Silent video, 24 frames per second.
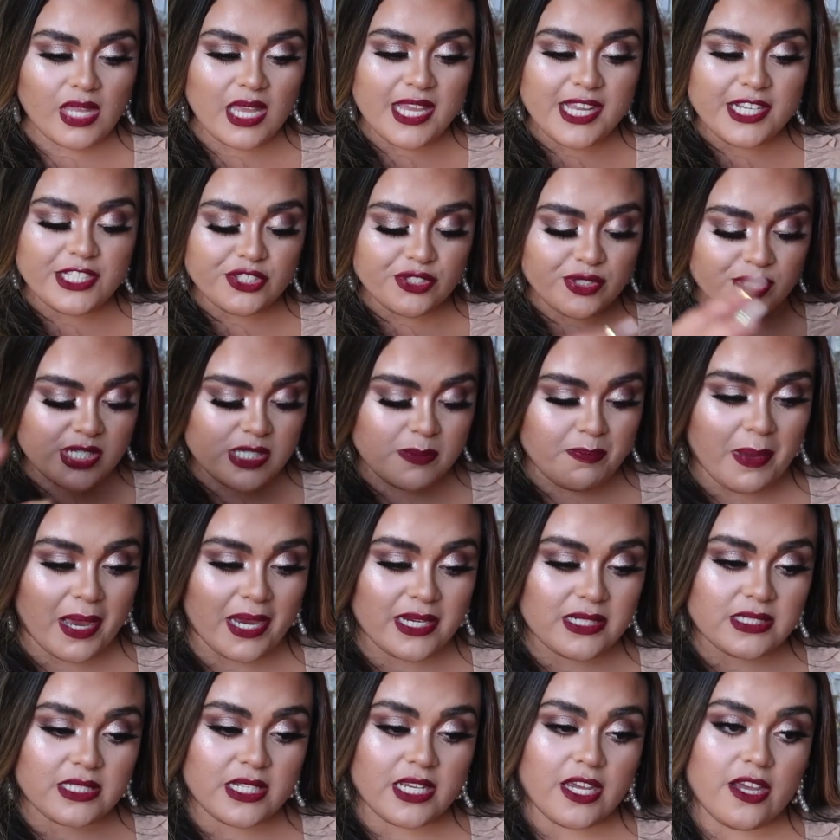
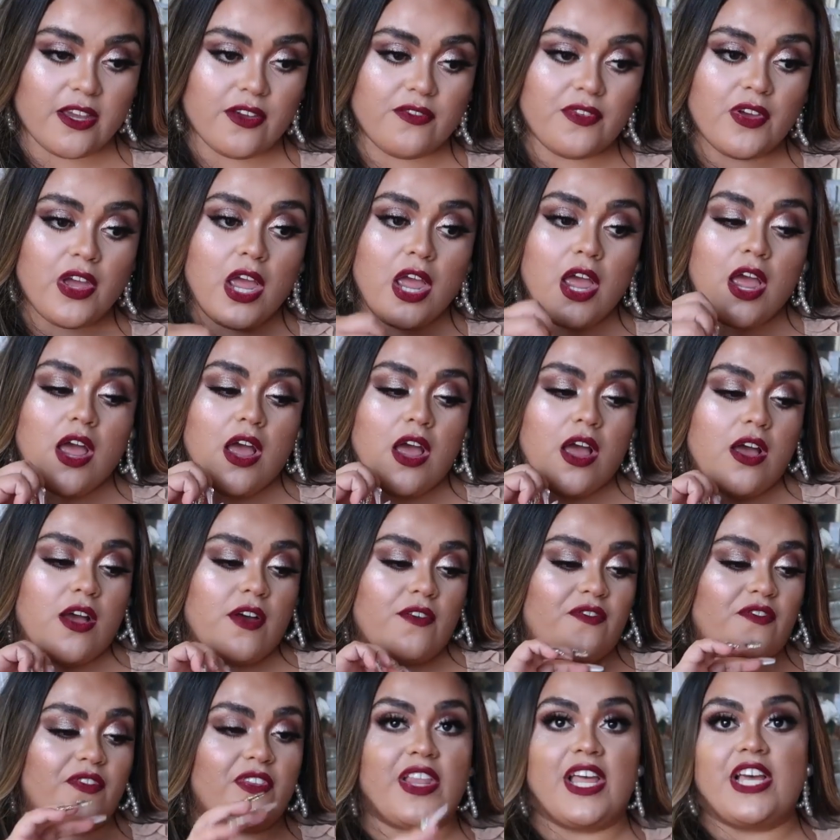introspective
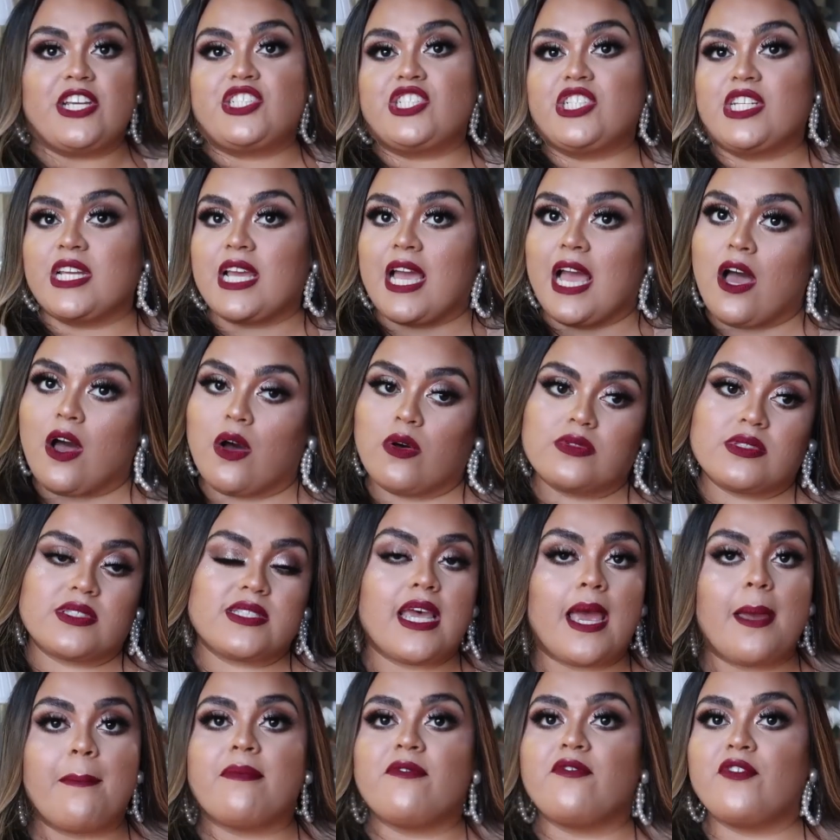fleshing out
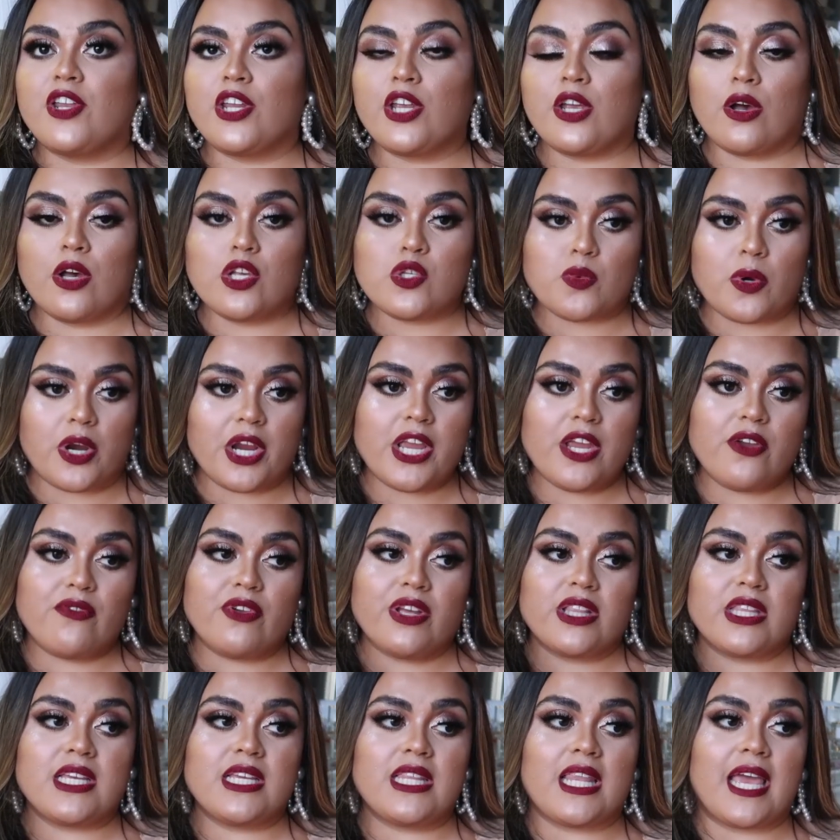type videos where he
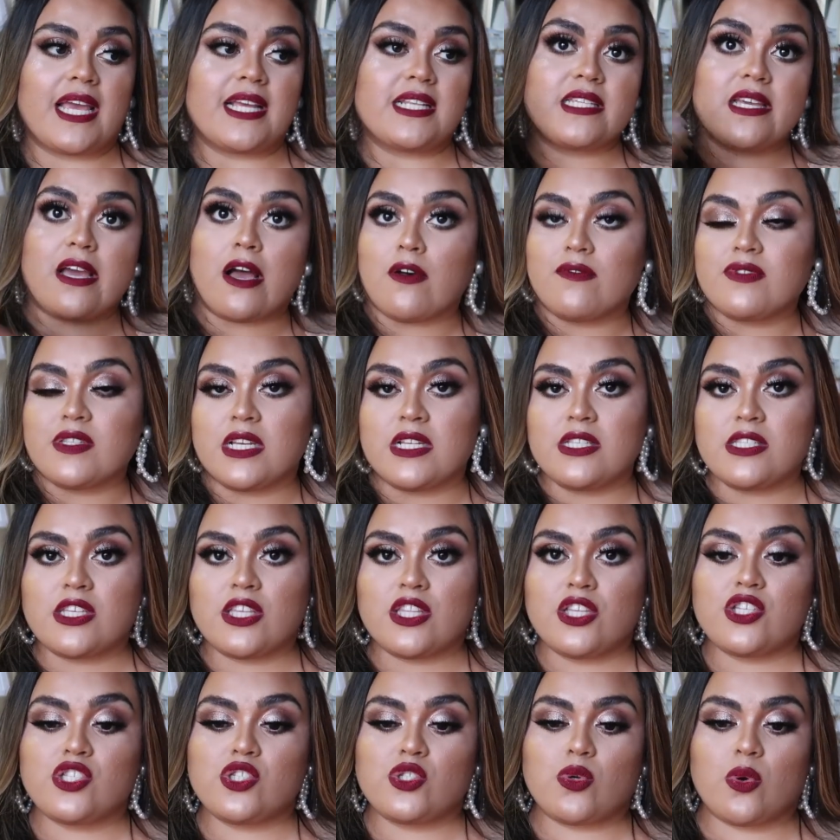really like delves
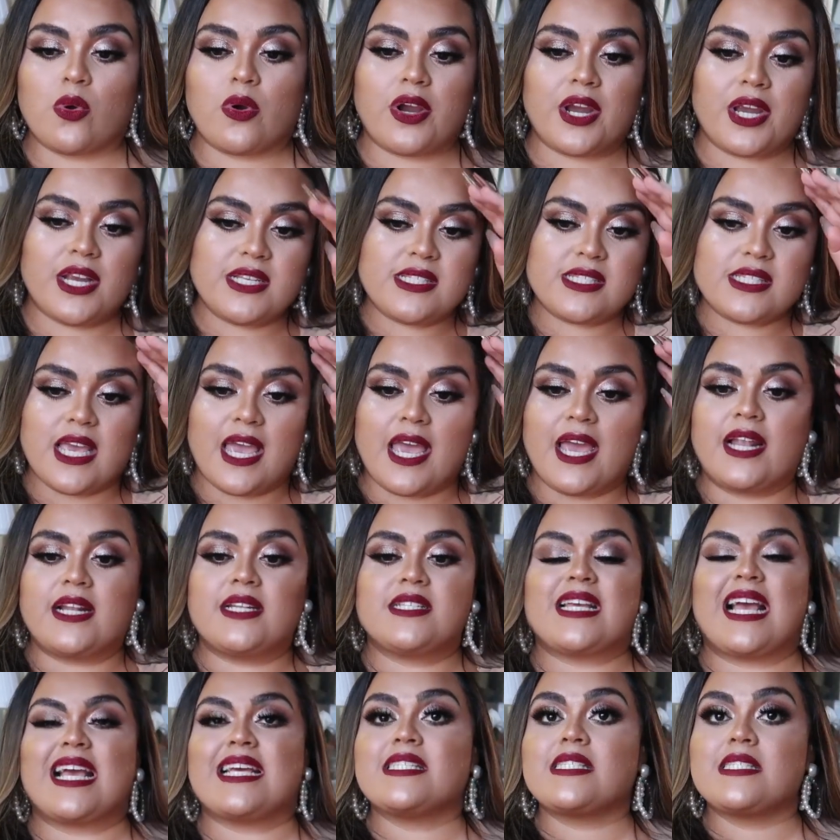into the stories
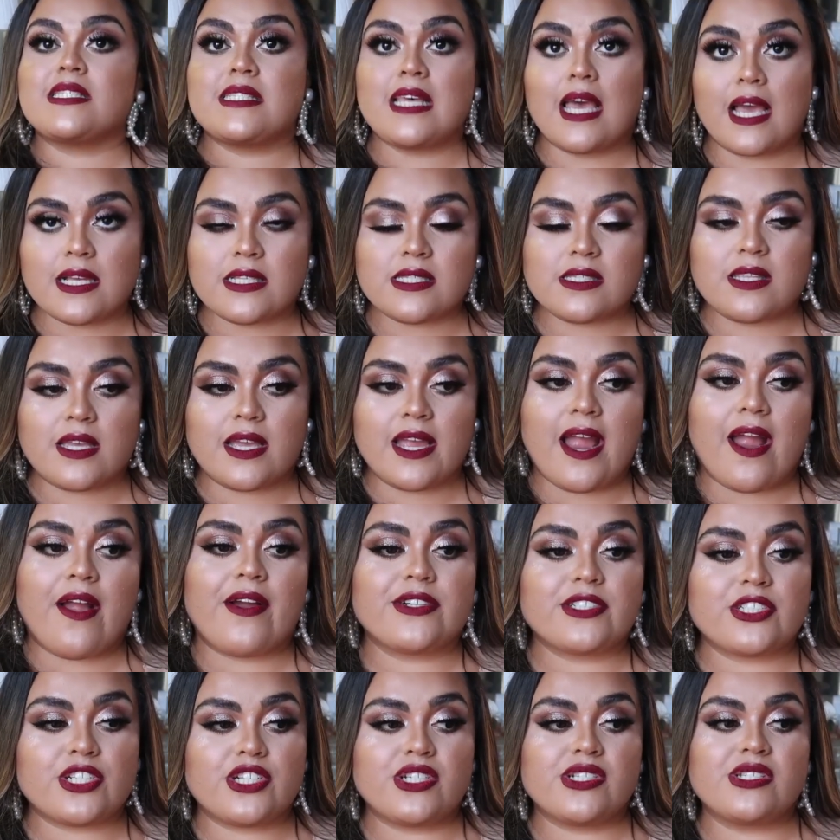and dissects the
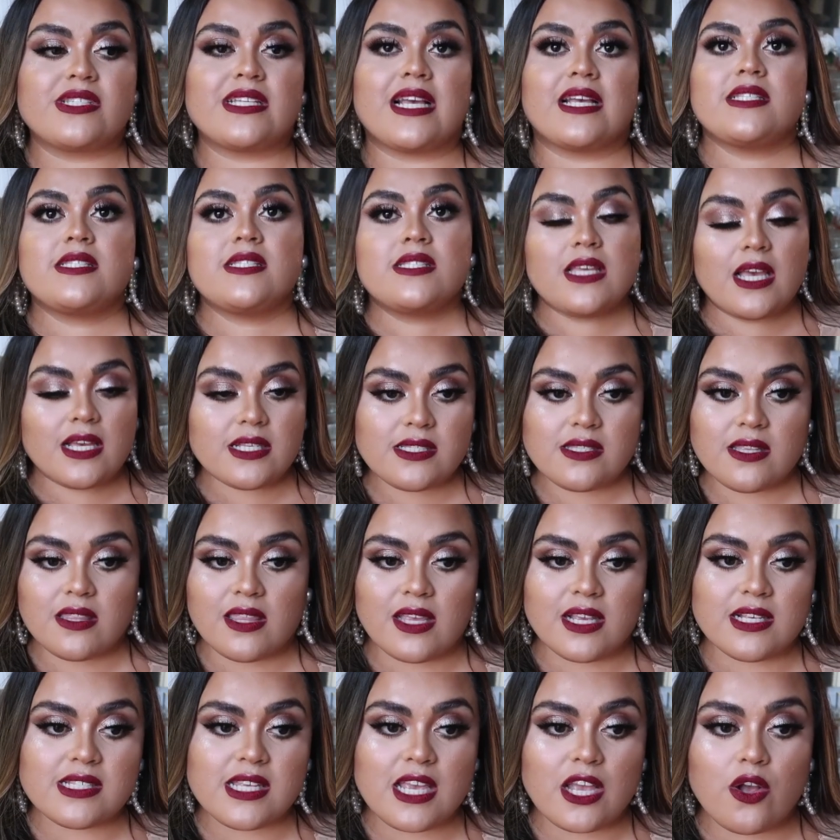characters dissects the
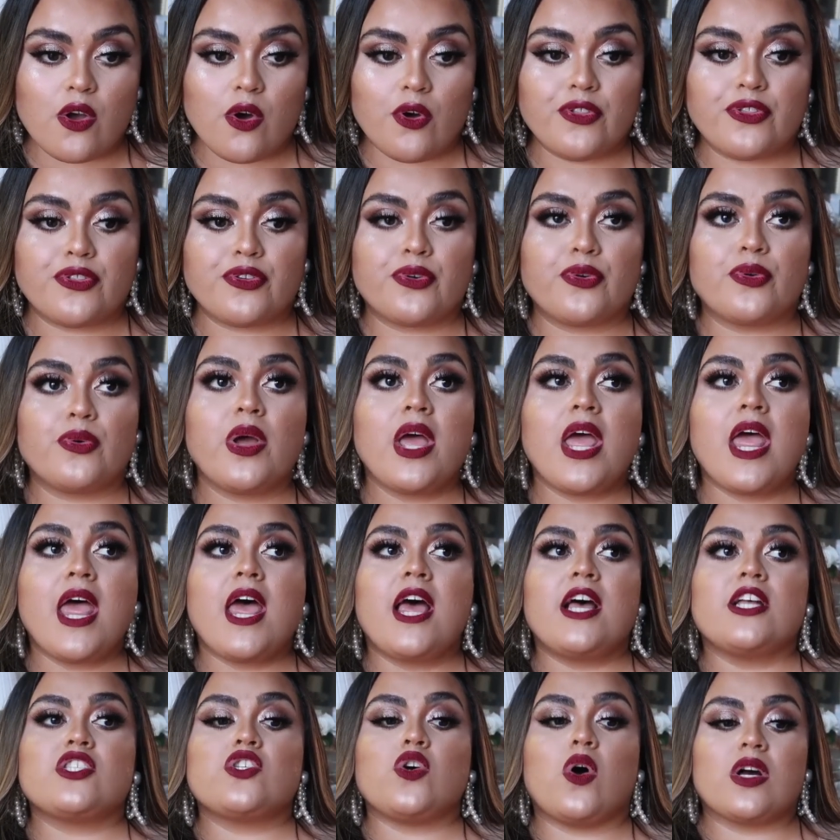things they go through
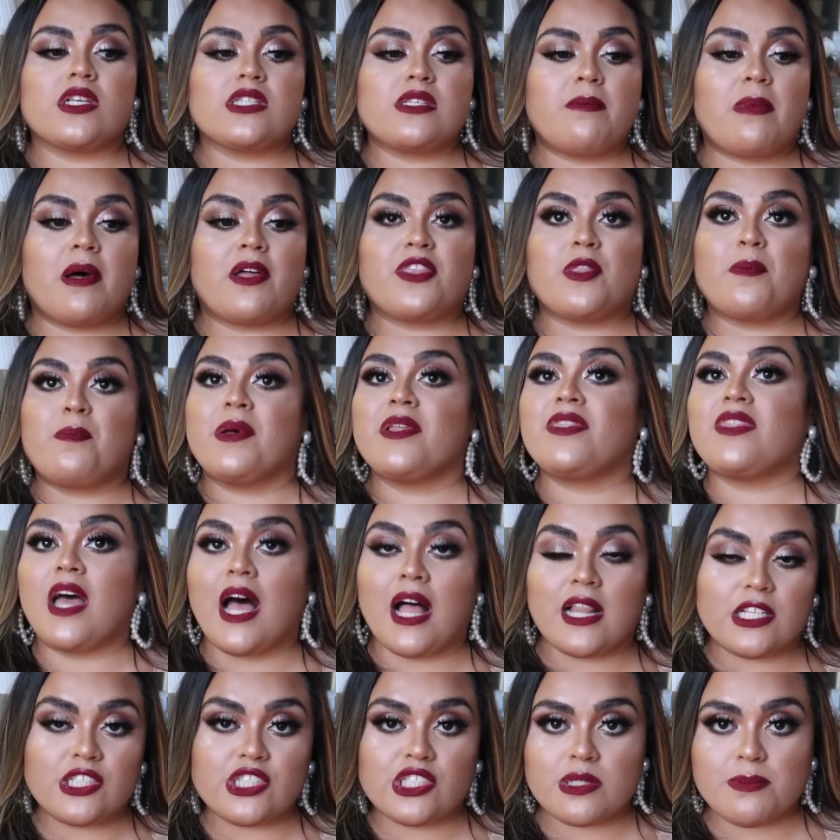talks about the
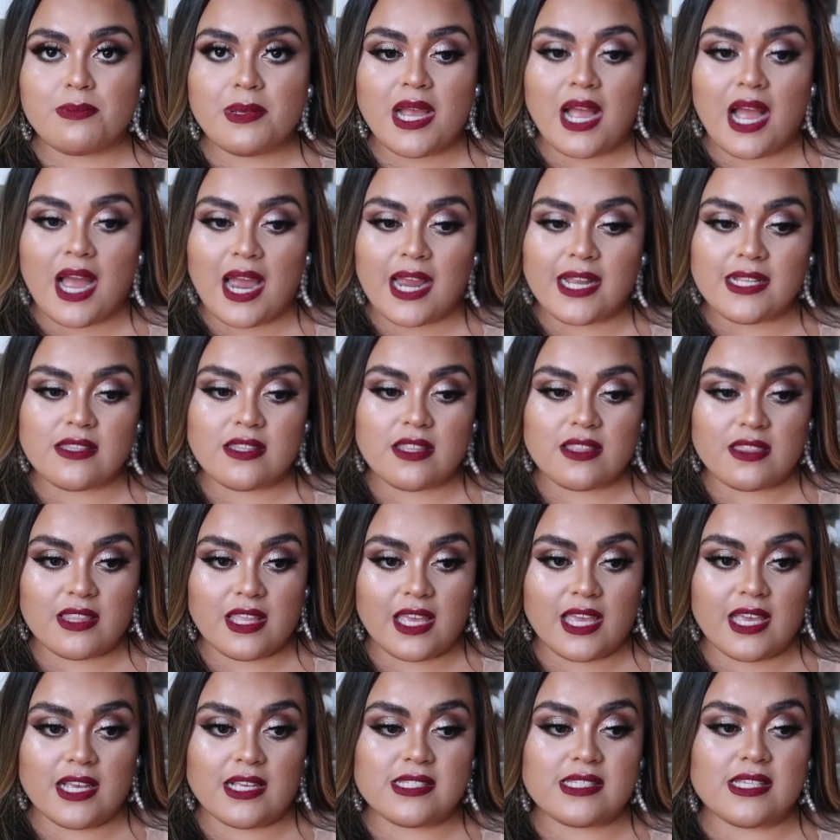pathology behind the
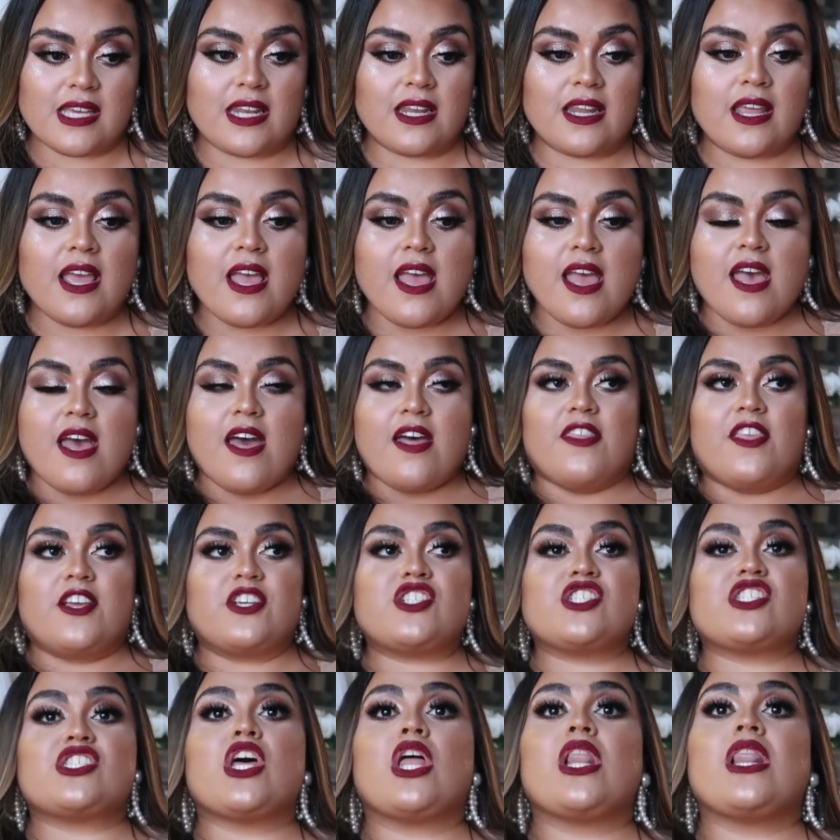things and
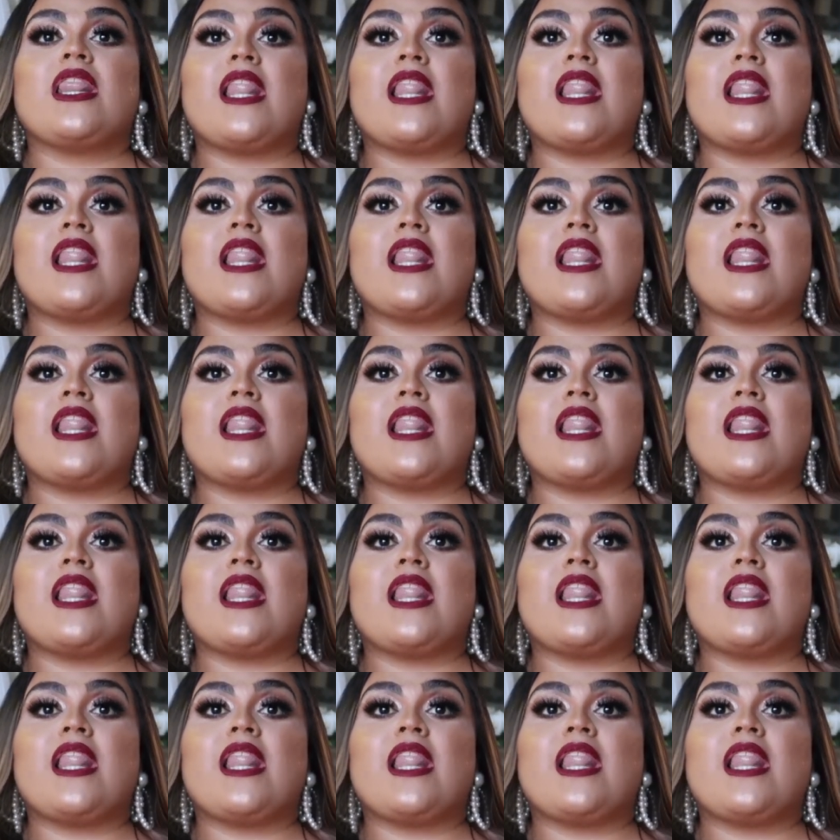there's just a